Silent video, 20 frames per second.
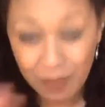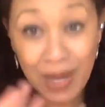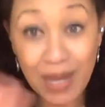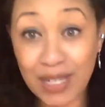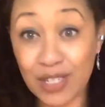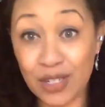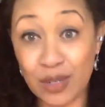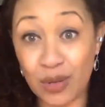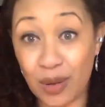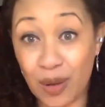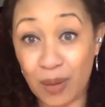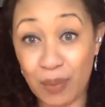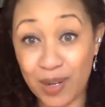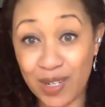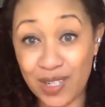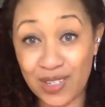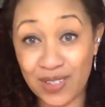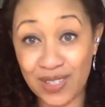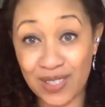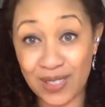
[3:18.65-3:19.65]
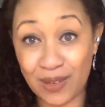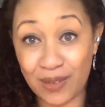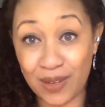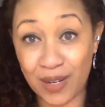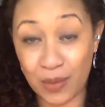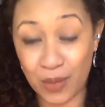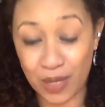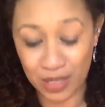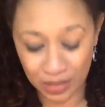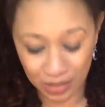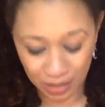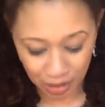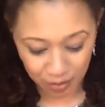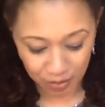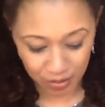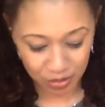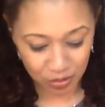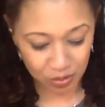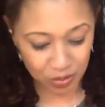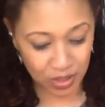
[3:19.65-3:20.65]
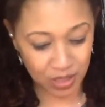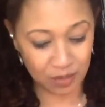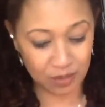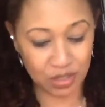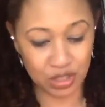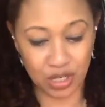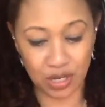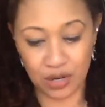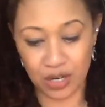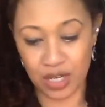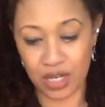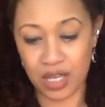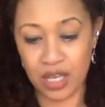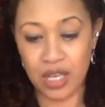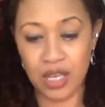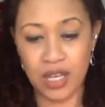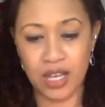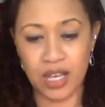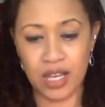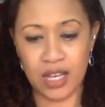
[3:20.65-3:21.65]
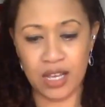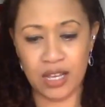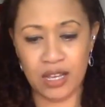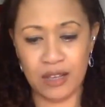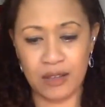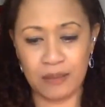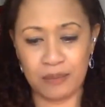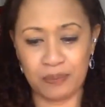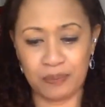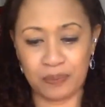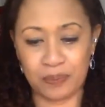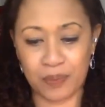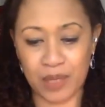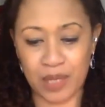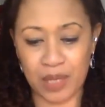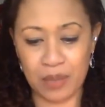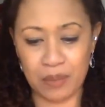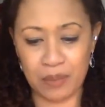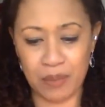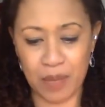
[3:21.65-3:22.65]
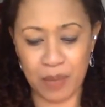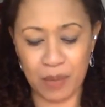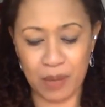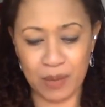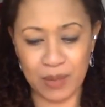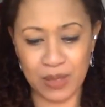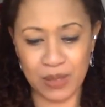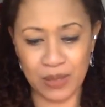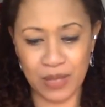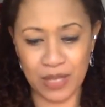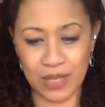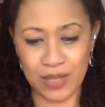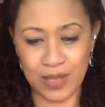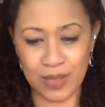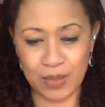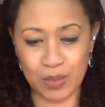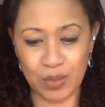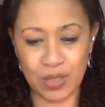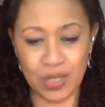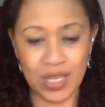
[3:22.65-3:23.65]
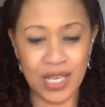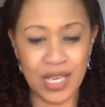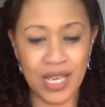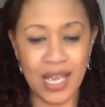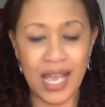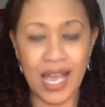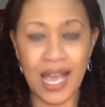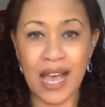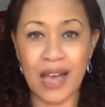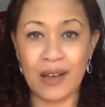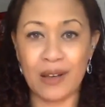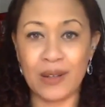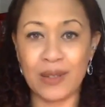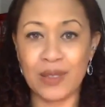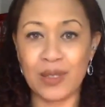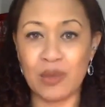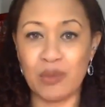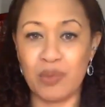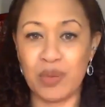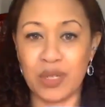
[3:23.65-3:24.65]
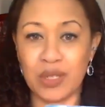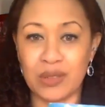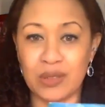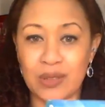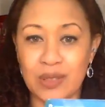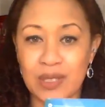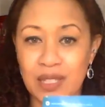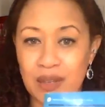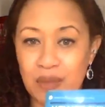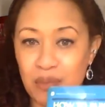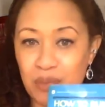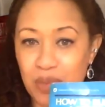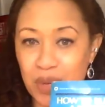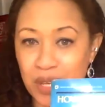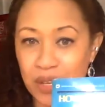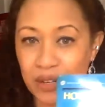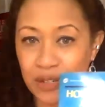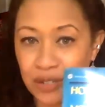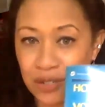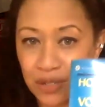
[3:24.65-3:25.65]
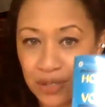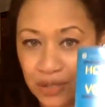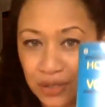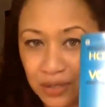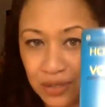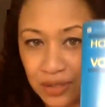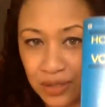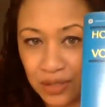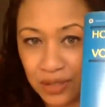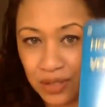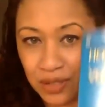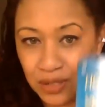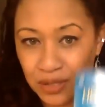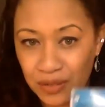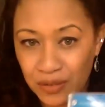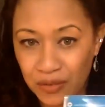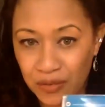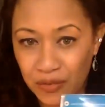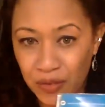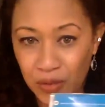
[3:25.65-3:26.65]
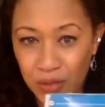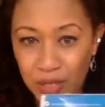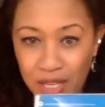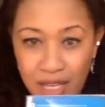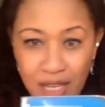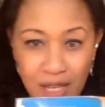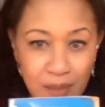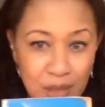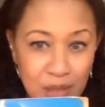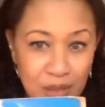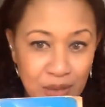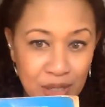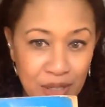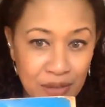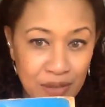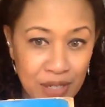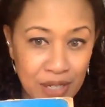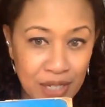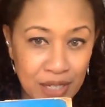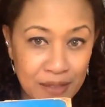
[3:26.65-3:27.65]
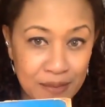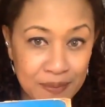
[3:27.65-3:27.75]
Mind you, a bunch of this already went in the garbage, but I'm sharing. Um my mom still had this book, How to Build a Better Vocabulary.